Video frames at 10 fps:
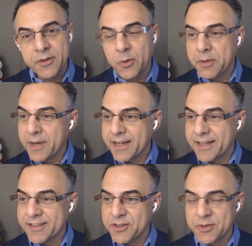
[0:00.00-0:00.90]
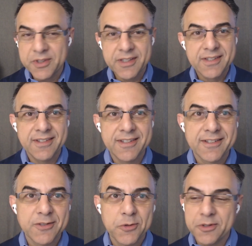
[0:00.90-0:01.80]
going back to this
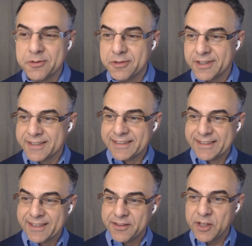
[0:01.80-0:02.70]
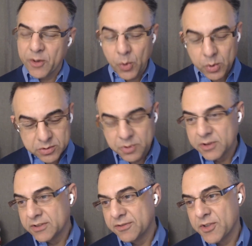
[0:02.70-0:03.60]
sort of the old
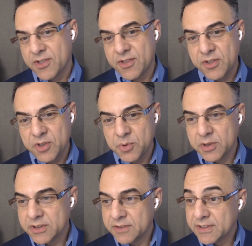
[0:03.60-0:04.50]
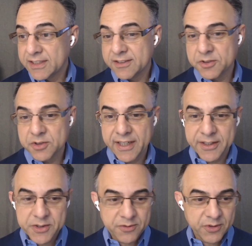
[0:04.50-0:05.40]
world versus the new world of clinical
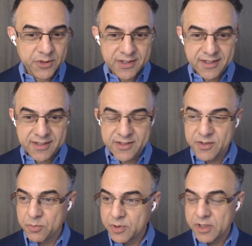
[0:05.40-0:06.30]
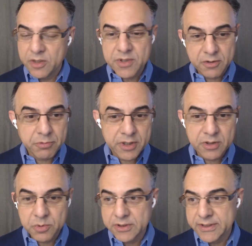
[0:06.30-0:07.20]
trials versus using
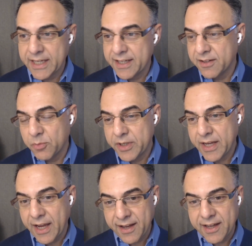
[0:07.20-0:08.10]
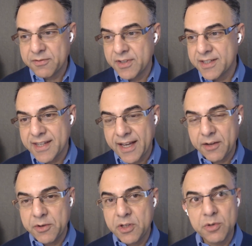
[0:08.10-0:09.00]
real world data. When you have this,
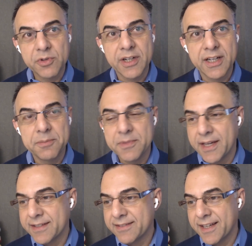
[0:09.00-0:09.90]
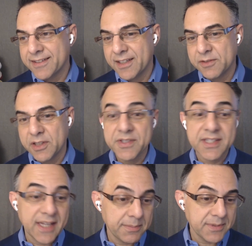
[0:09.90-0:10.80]
how do you overcome that level of
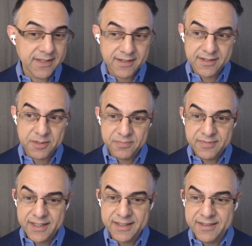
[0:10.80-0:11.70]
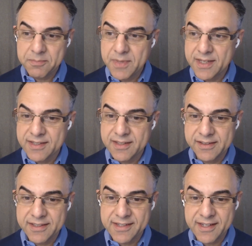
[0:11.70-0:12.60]
skepticism that may
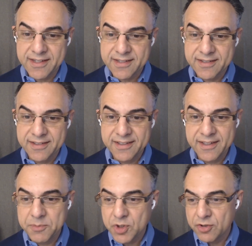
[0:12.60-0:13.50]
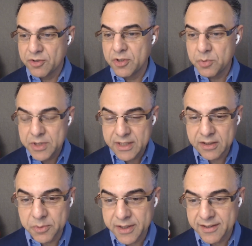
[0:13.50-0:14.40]
still exist? I mean, I'm sure you
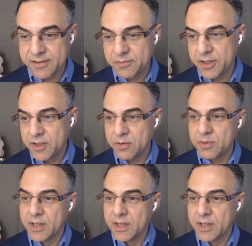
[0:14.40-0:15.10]
deal with it when you